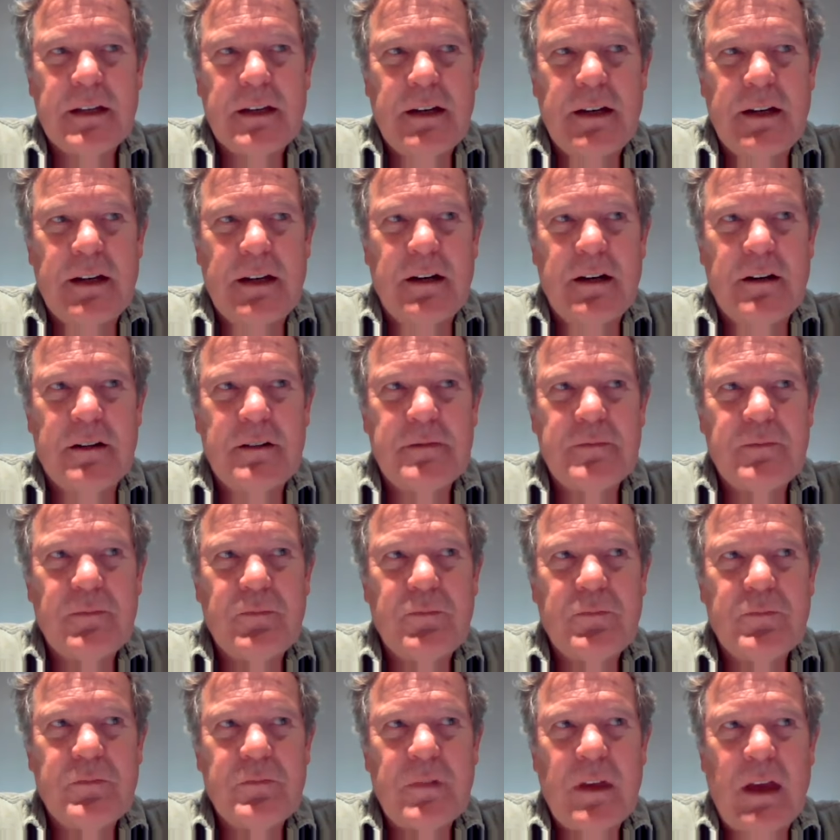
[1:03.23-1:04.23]
Uh,
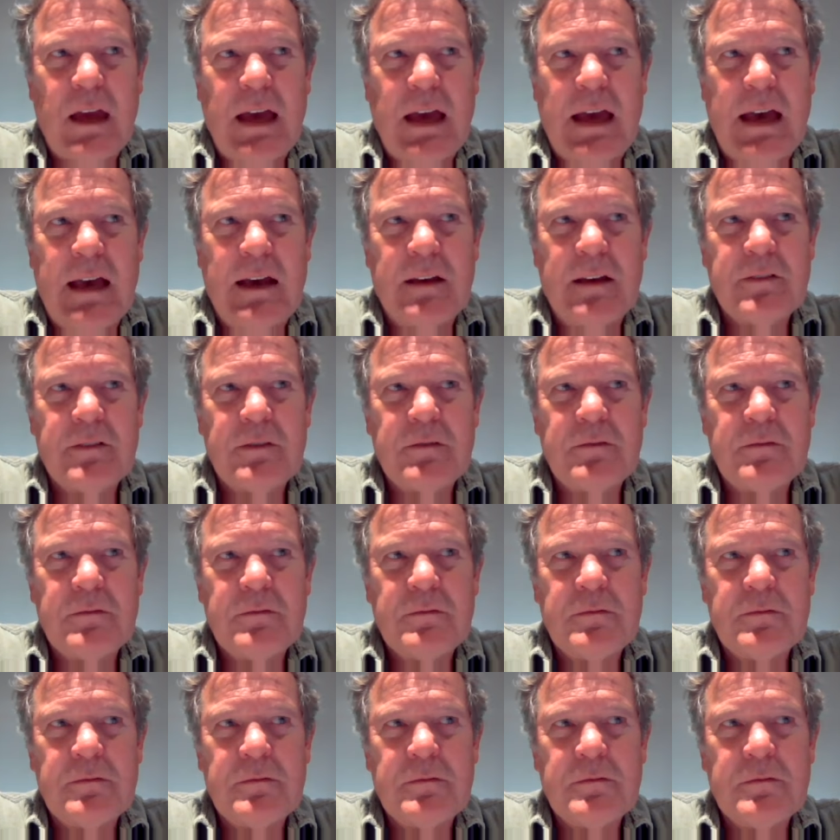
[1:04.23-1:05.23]
I
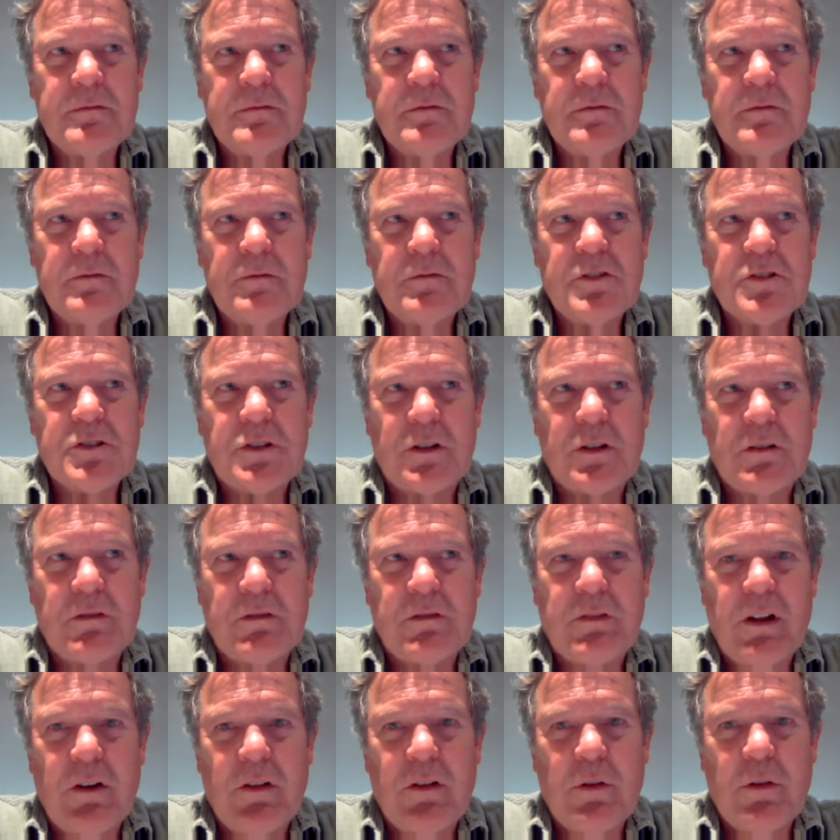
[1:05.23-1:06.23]

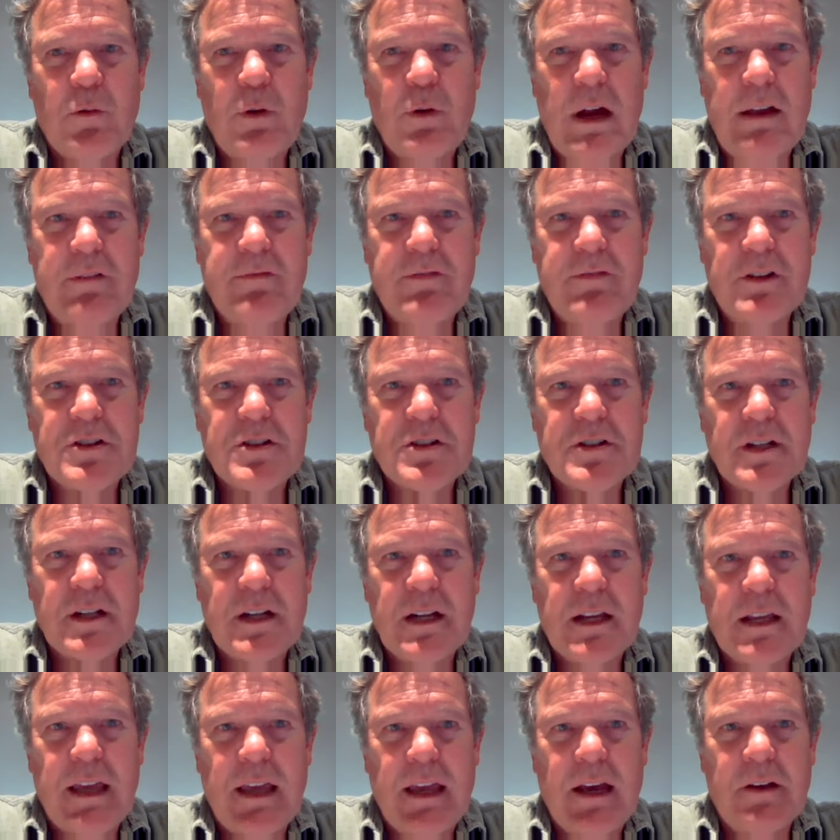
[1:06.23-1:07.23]
served on the Whitefish
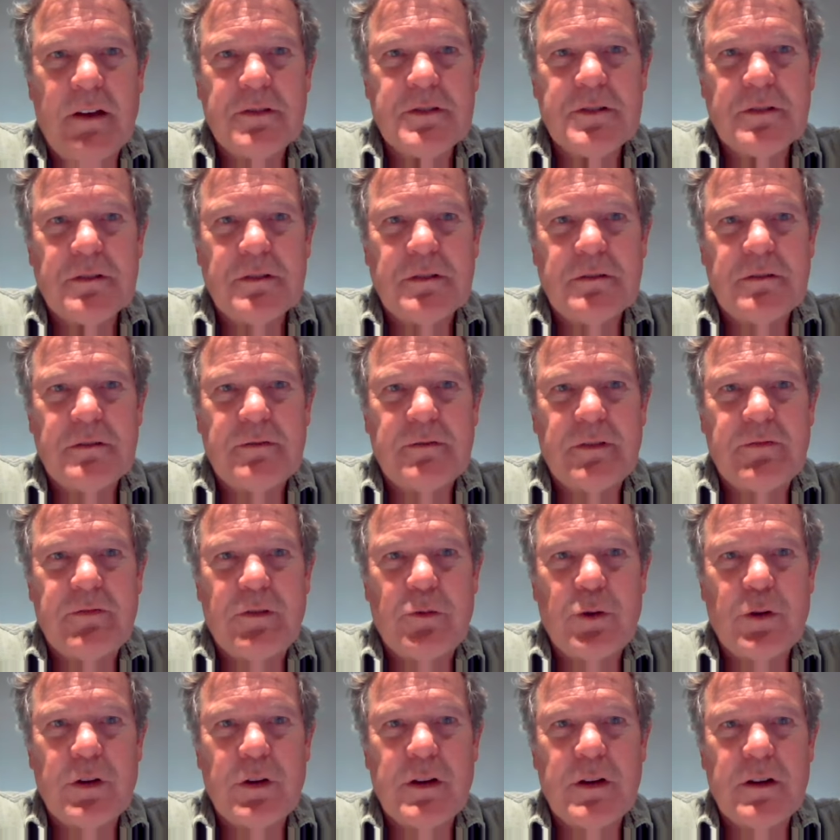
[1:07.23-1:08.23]
City Council for
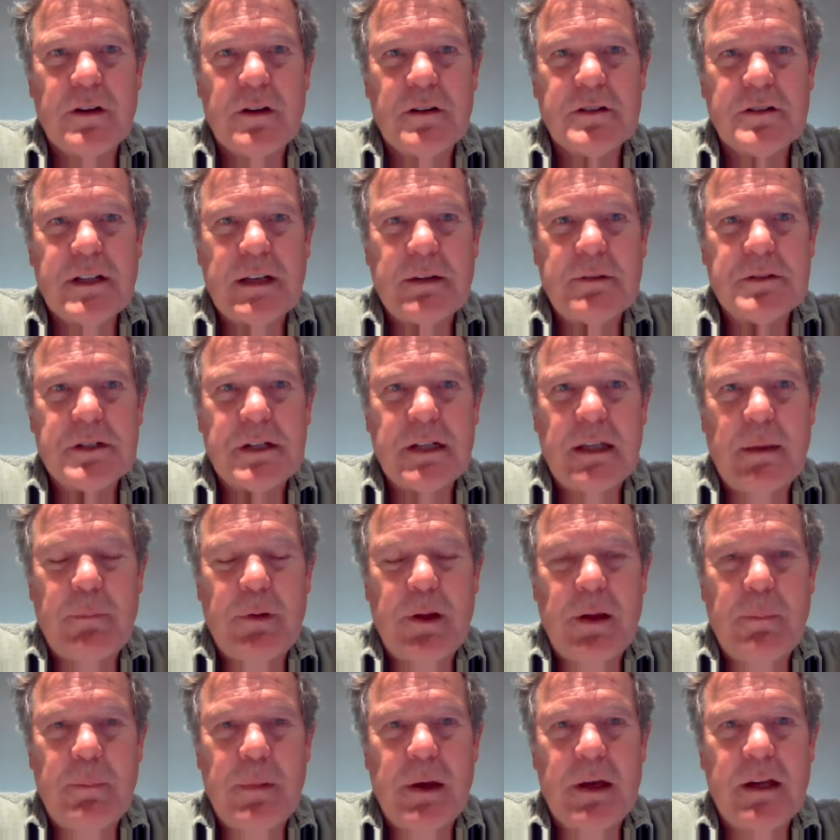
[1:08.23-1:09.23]
four years. I was
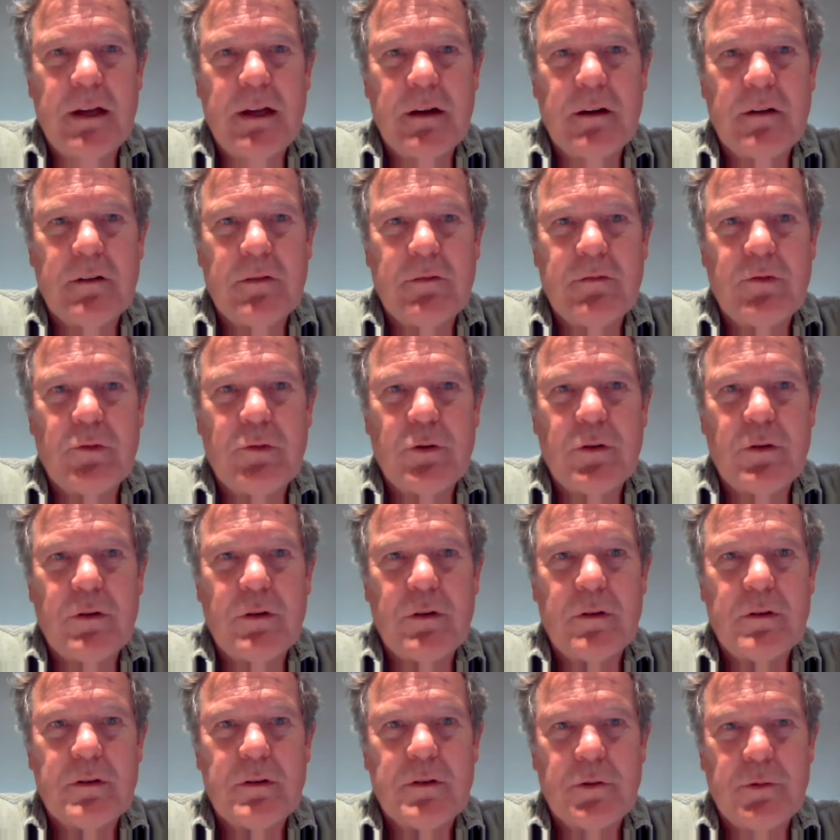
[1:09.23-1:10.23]
deputy mayor
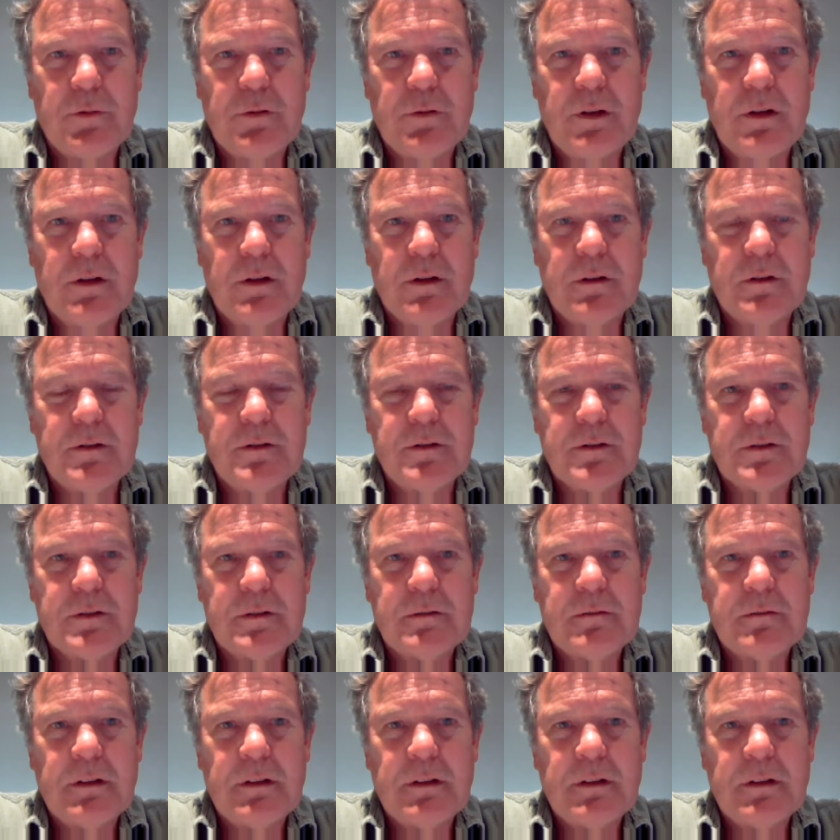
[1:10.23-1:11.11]
for two years.